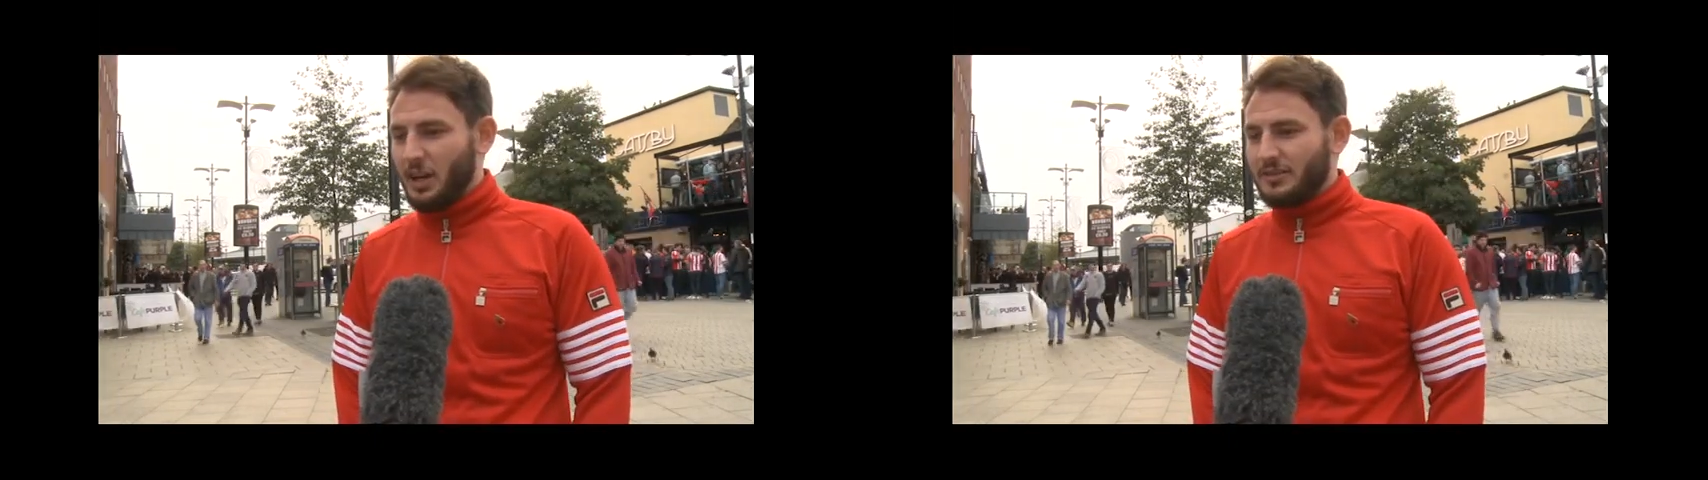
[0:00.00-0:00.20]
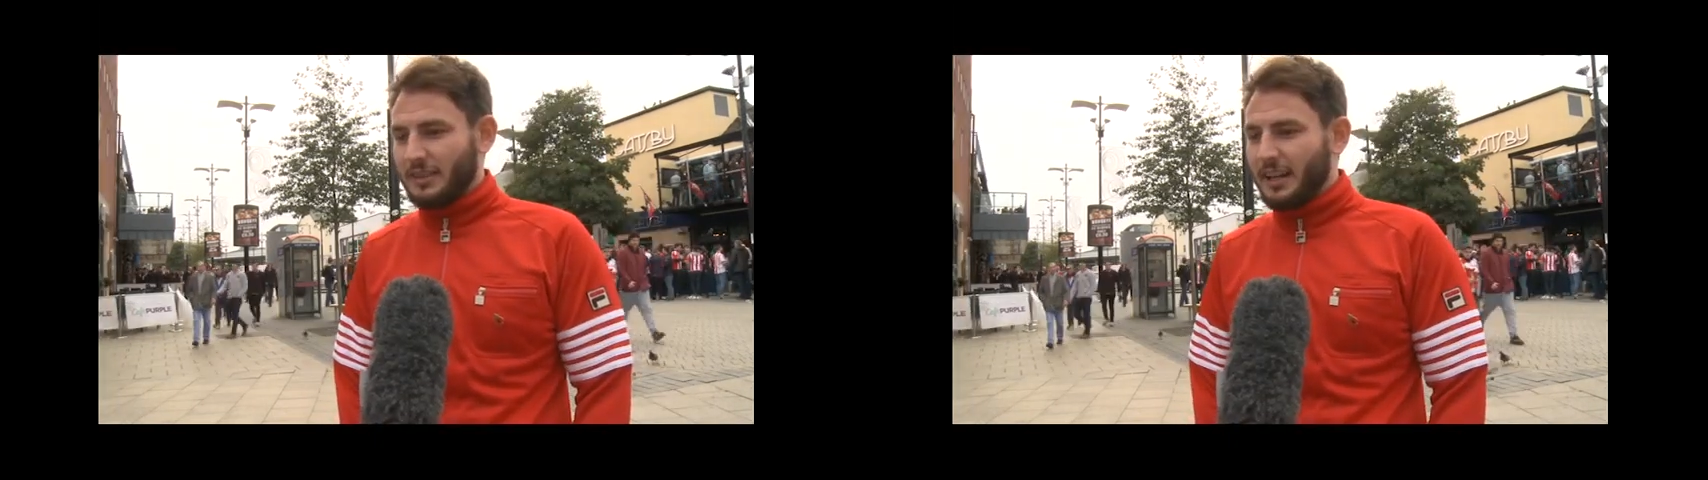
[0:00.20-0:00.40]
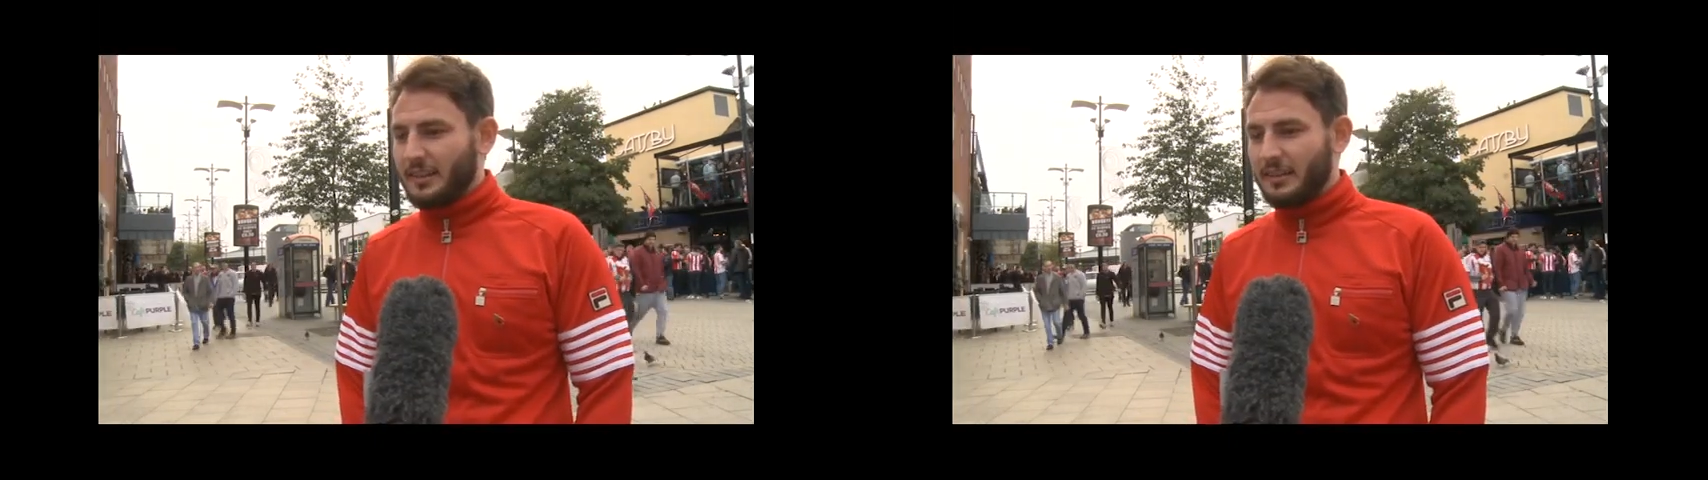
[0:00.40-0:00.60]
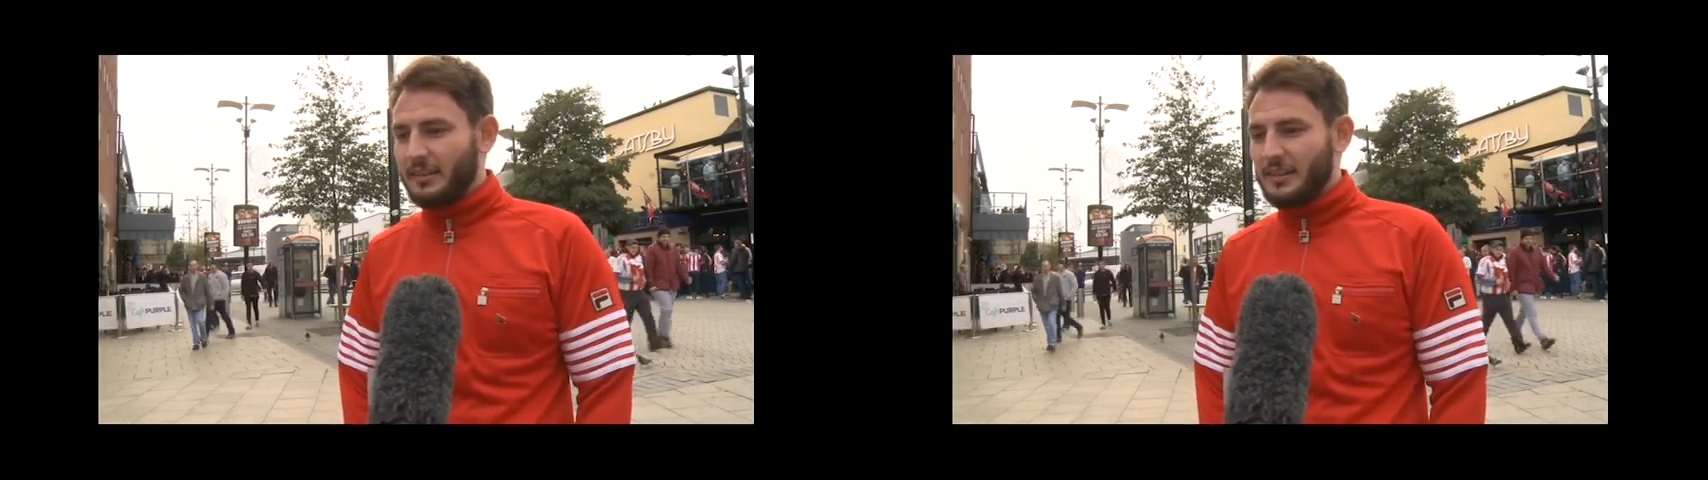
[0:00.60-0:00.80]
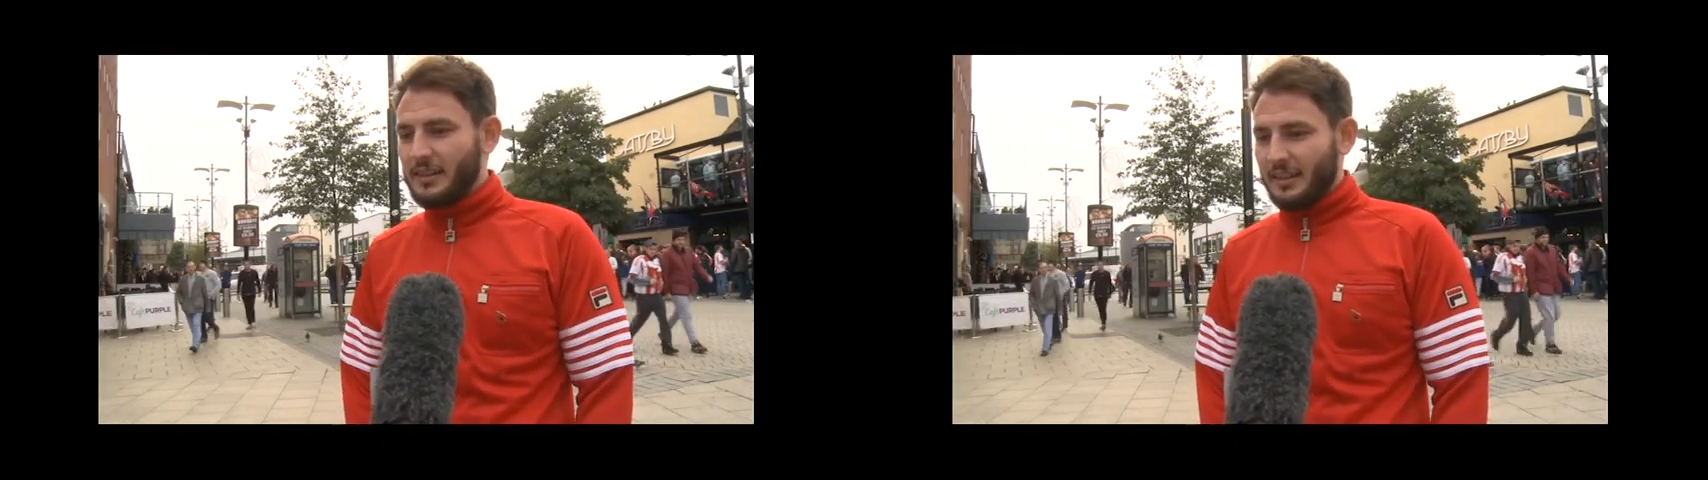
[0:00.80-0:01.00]
yours, doesn't it?
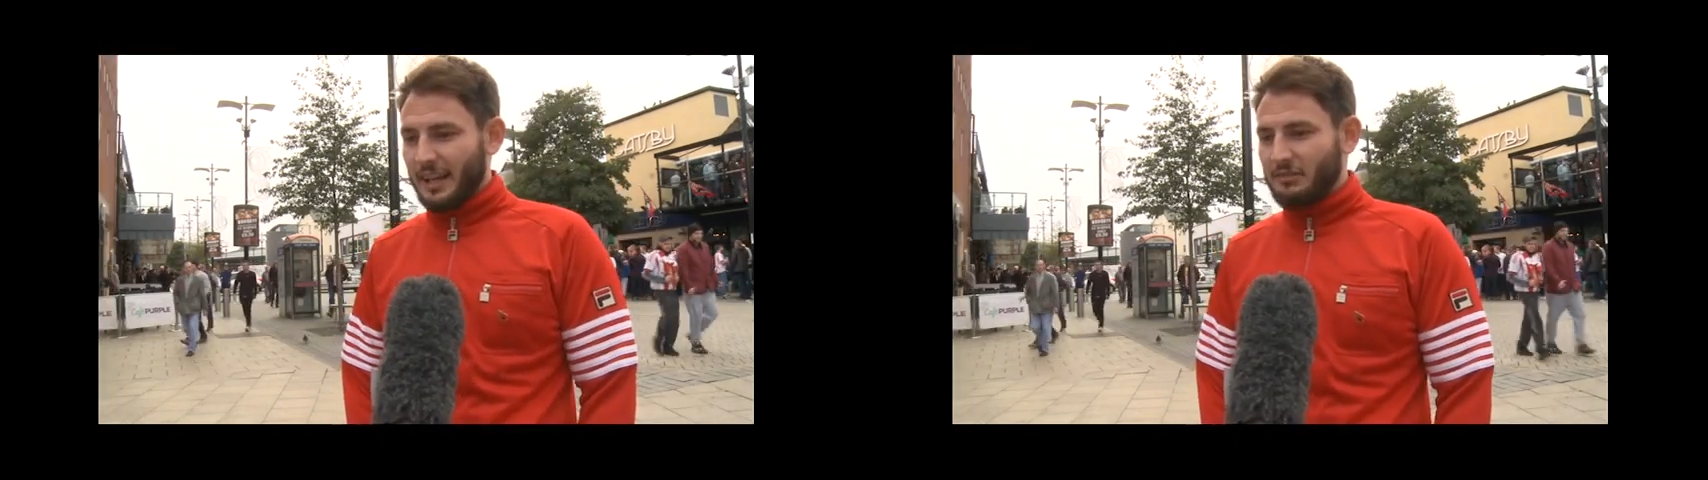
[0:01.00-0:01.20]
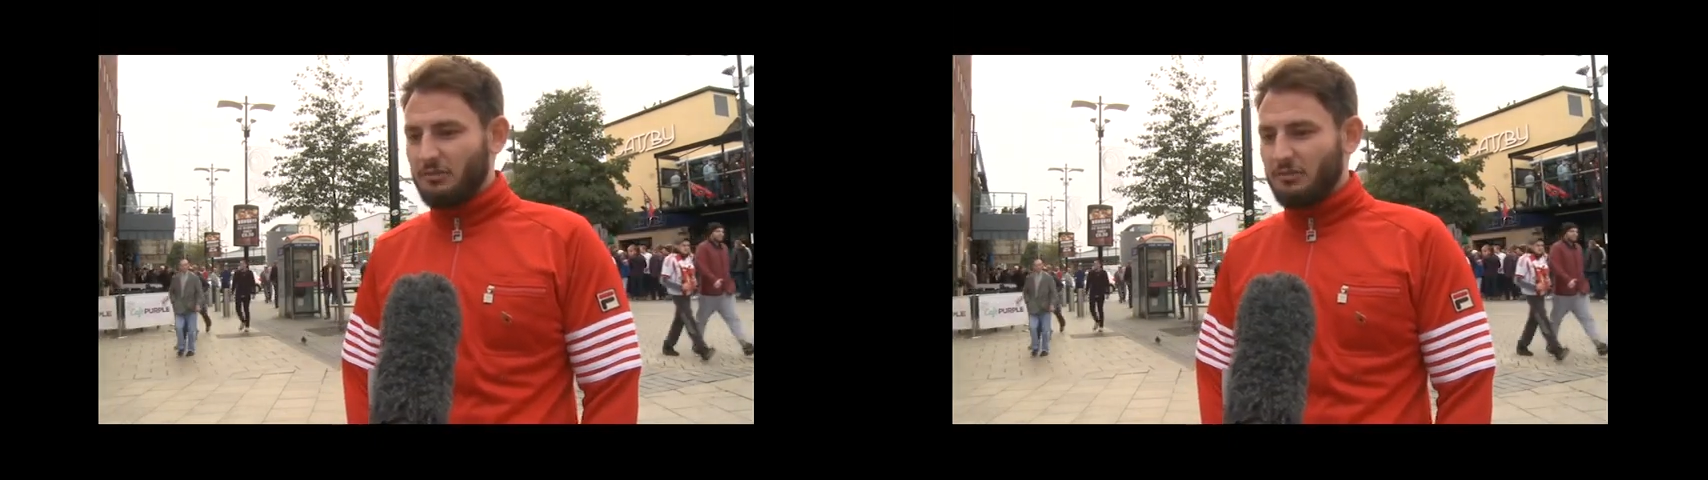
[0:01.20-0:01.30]
Like